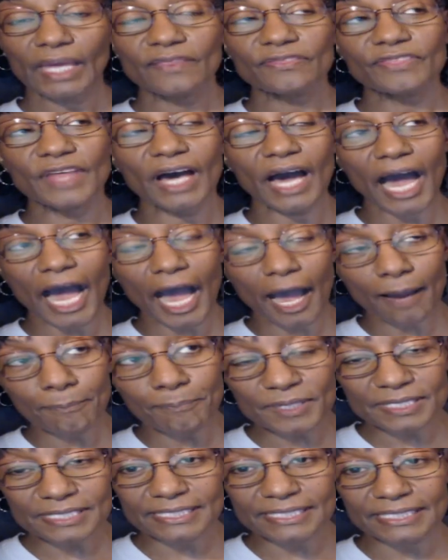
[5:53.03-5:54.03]
The
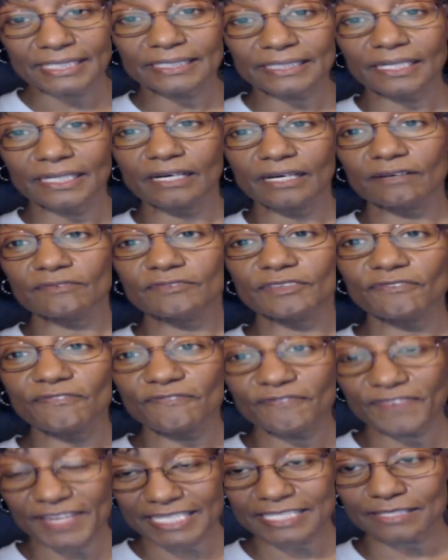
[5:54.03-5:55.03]
opposite of the
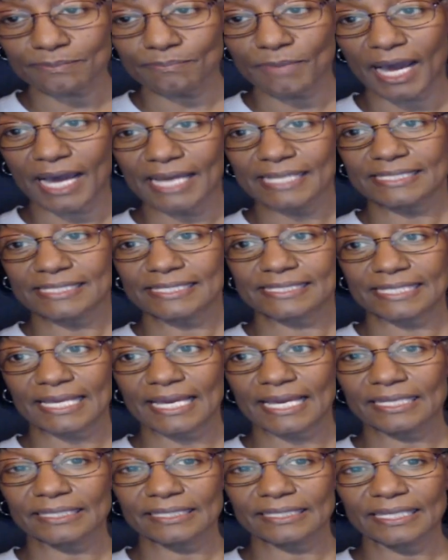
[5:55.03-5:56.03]
fixed
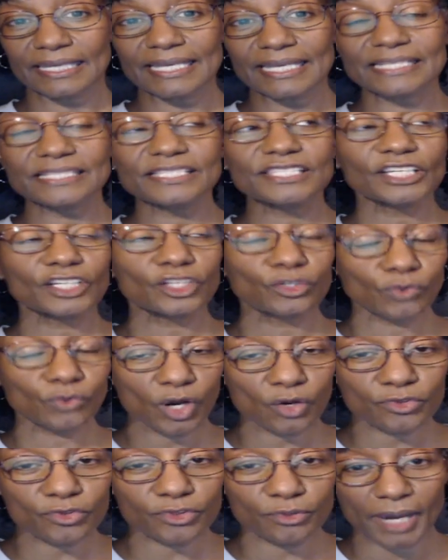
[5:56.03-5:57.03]
mindset is the
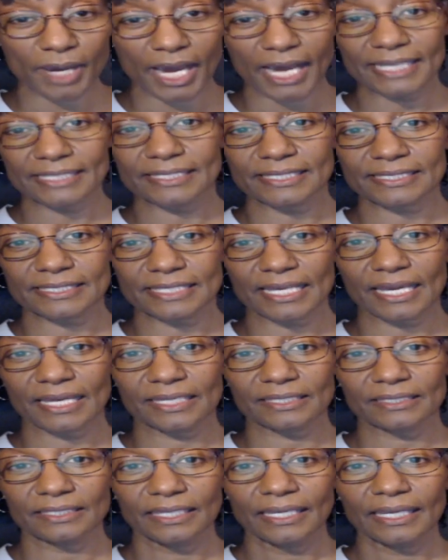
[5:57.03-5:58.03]
growth mindset.
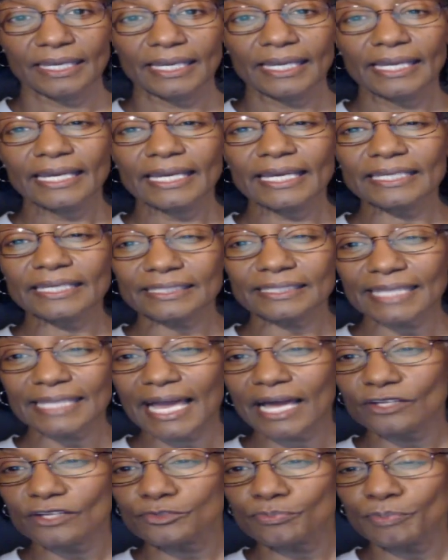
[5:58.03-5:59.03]
It
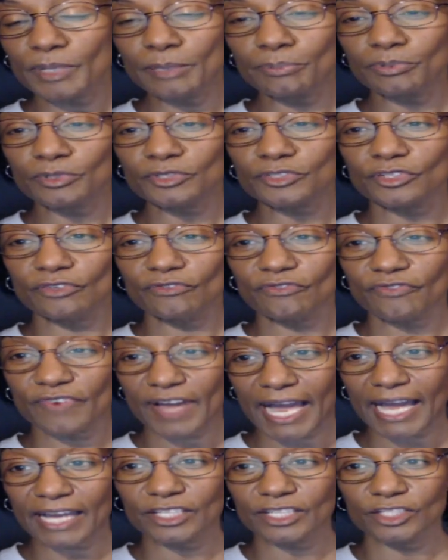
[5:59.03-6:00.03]
allows people to
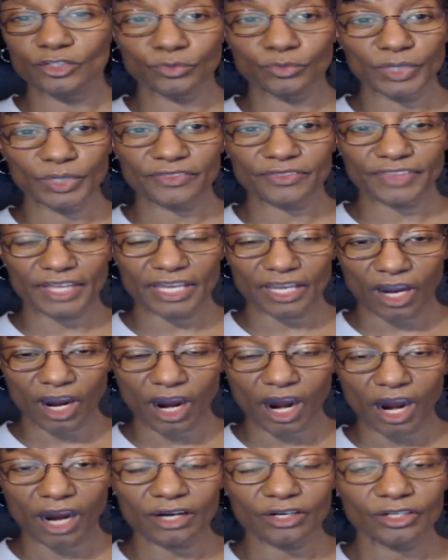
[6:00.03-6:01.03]
value what they
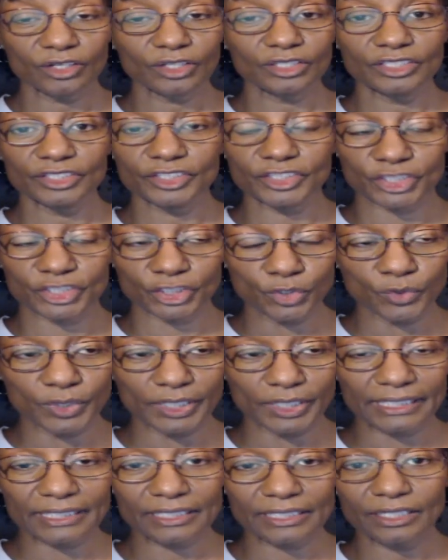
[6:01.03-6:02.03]
are
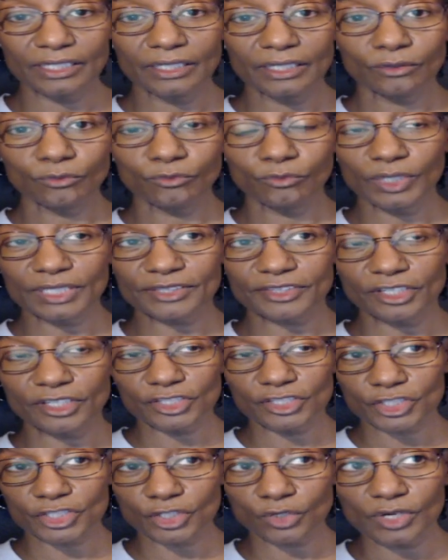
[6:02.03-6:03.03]
doing, what
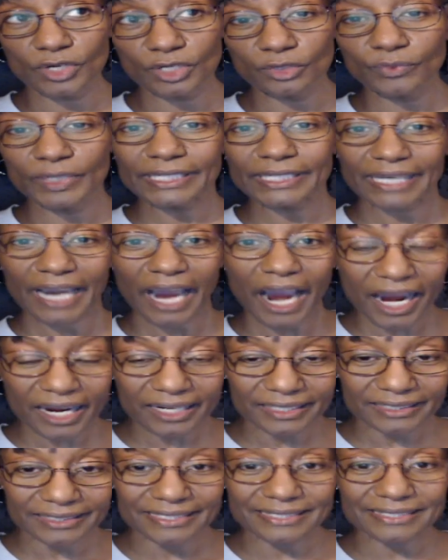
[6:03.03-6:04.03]
doing,
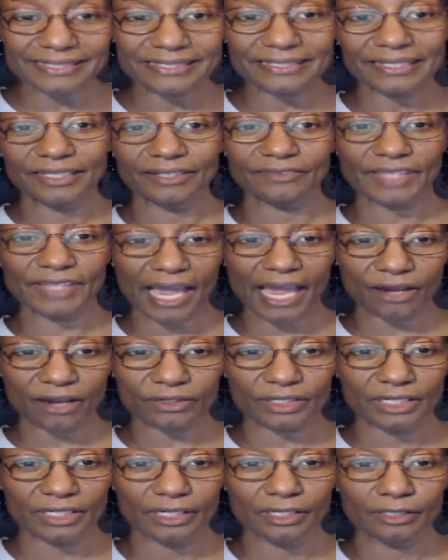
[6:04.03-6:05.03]
regardless of the
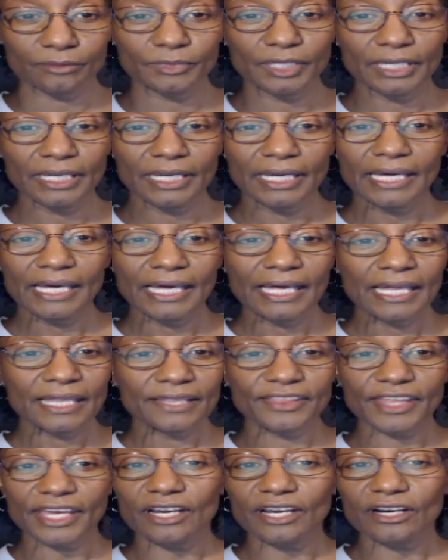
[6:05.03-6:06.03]
outcome.
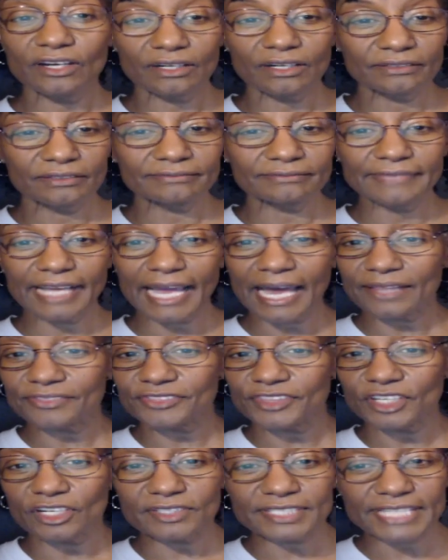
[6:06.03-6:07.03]
They're
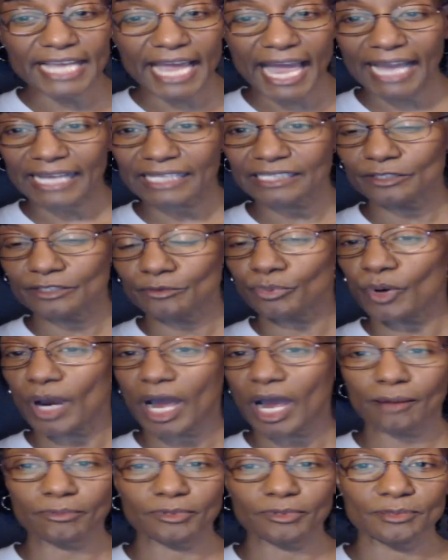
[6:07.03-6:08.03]
out there tackling
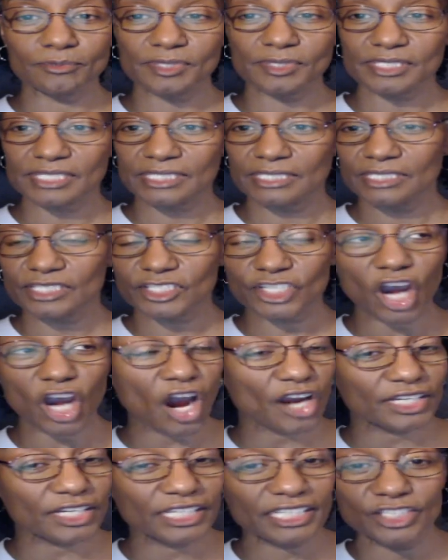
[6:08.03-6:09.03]
problems and
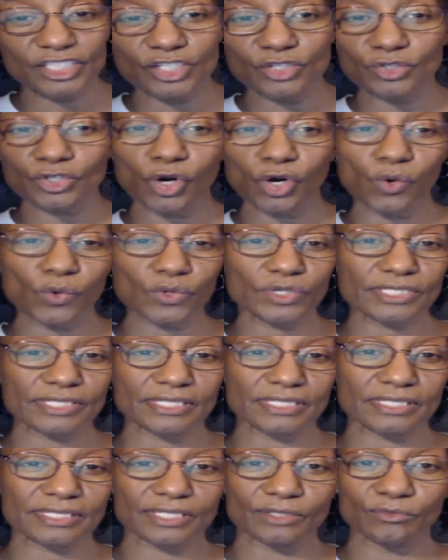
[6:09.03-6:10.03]
charting new
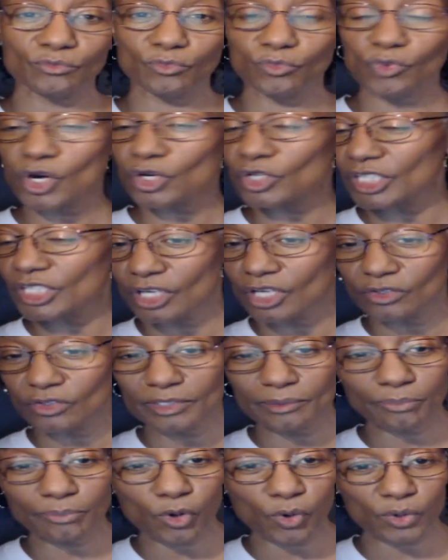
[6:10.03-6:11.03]
courses and working
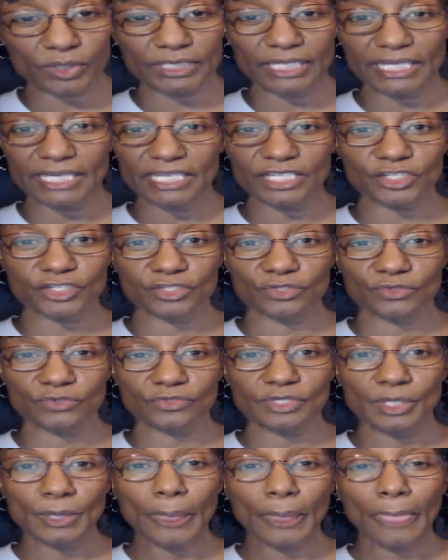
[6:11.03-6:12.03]
on important
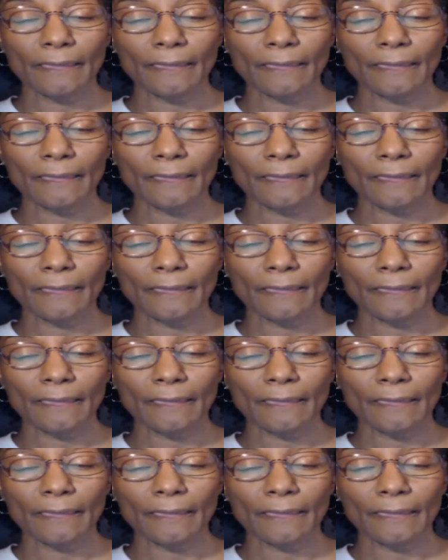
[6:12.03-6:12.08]
issues.